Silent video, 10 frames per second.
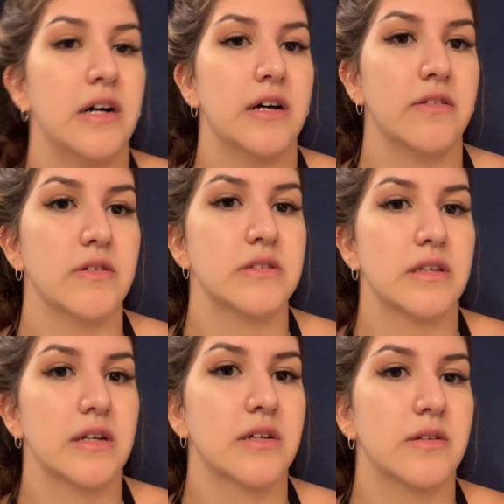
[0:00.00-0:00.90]
it was
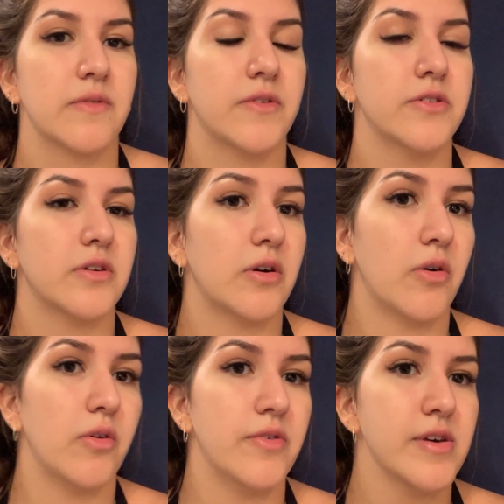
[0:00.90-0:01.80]
like, not
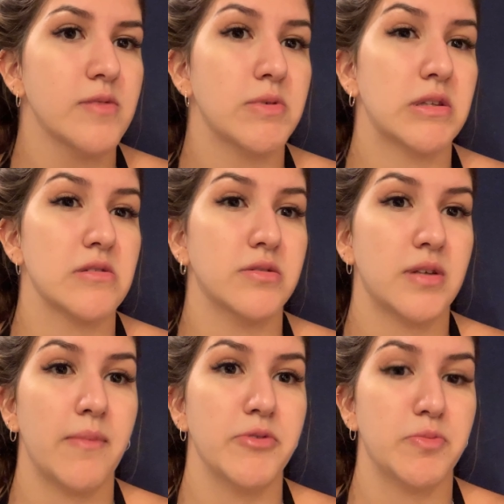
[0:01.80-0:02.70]
always, but in
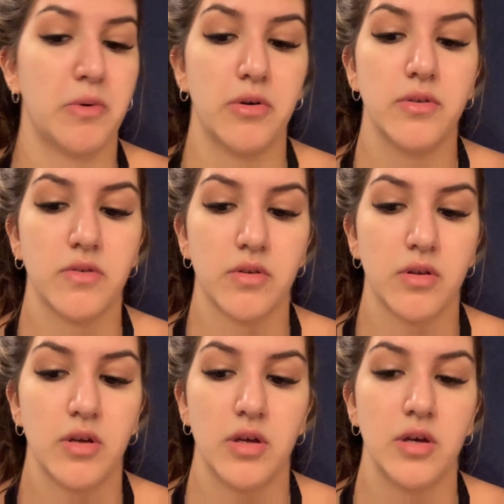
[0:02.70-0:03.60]
some spots,
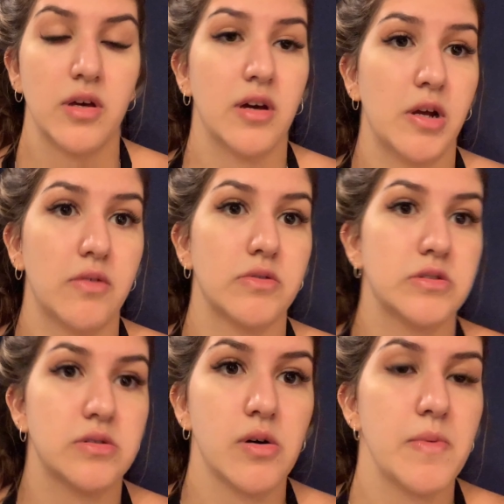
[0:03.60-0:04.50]
it was
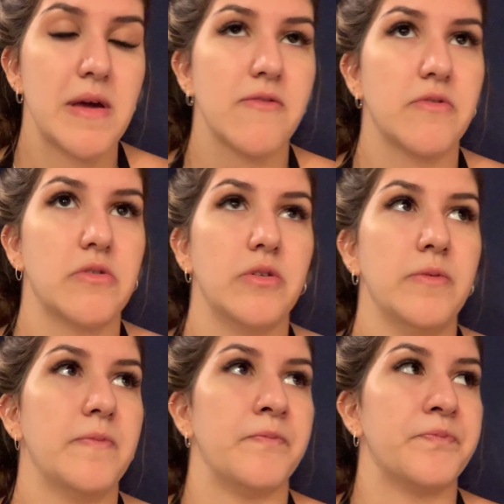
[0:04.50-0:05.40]
so painful.
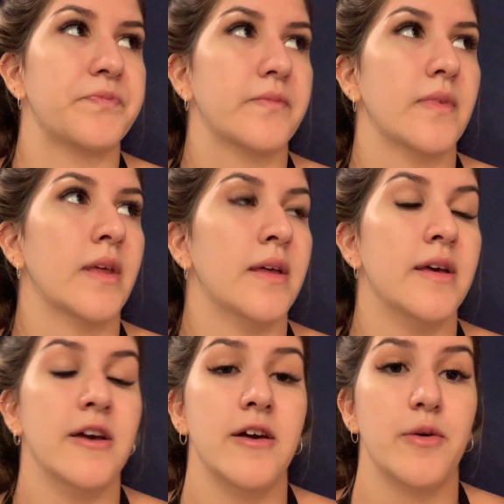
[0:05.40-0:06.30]

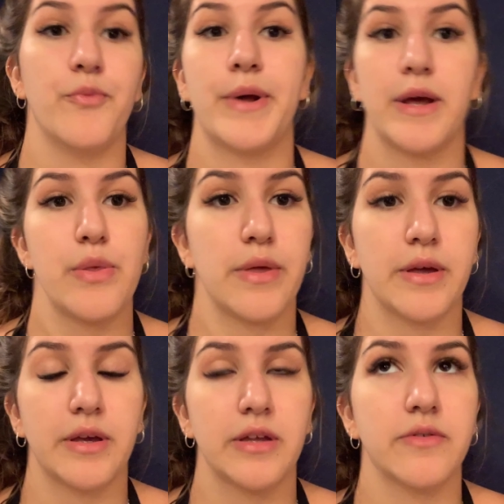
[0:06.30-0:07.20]
But I
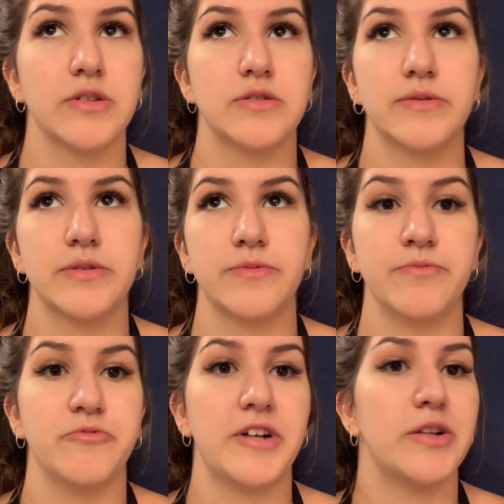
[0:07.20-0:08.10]
think it was
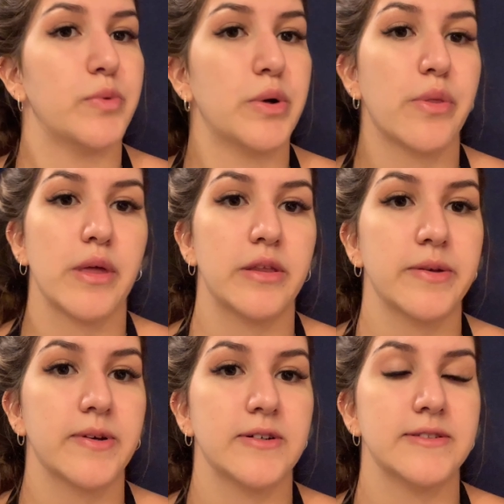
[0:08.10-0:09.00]
well worth it,
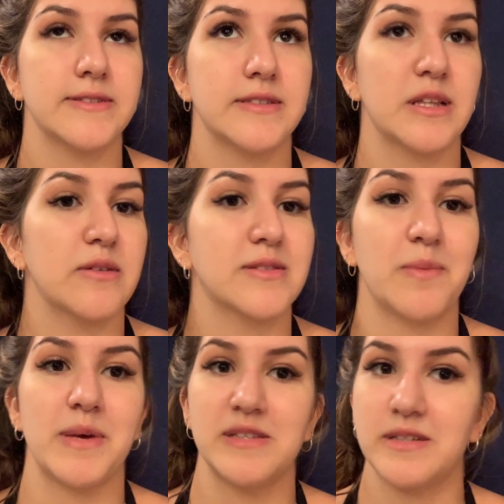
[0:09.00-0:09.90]
because it looks
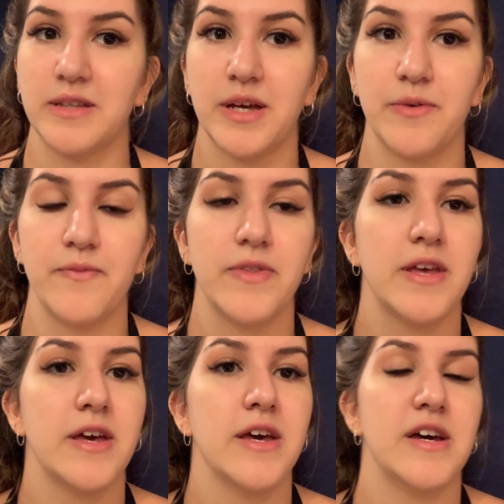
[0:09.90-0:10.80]
amazing now.
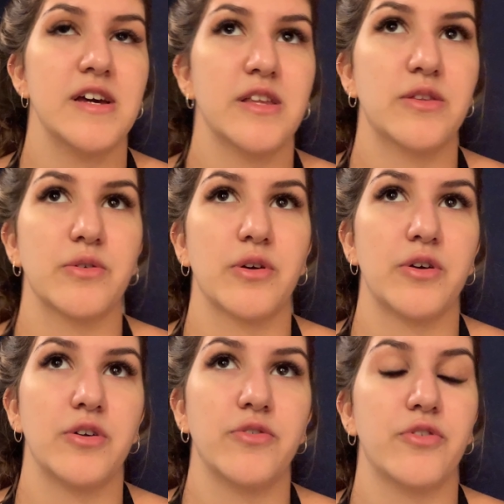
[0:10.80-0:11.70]
It took
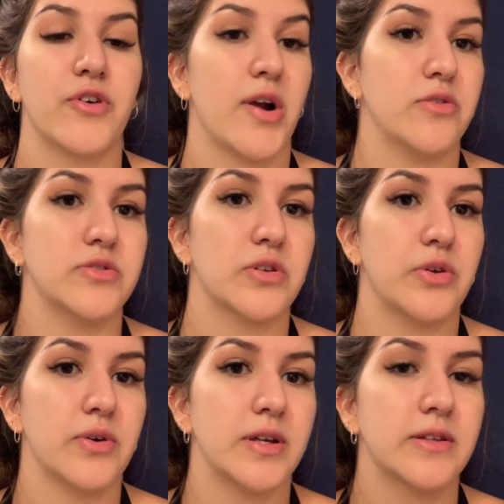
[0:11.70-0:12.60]
her four hours to
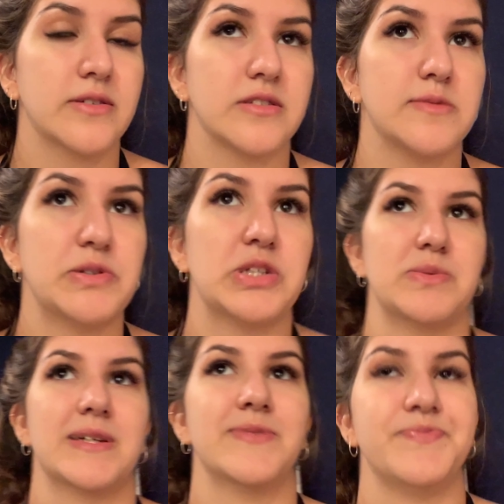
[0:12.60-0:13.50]
do it, because it's pretty
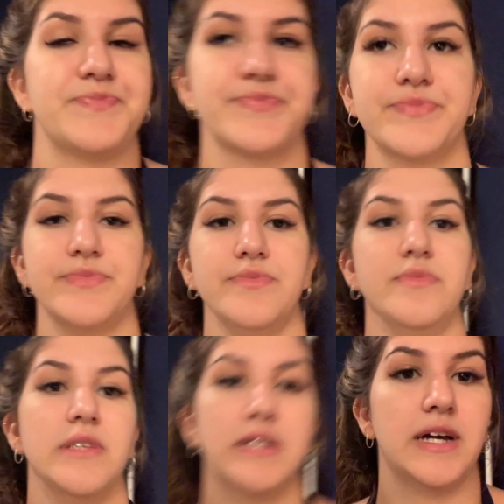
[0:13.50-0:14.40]
big.
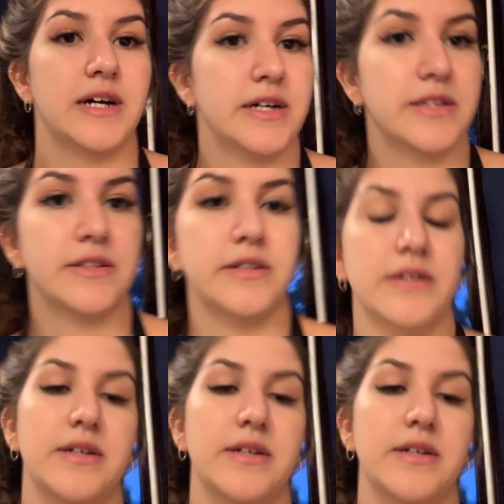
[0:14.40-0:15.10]
And,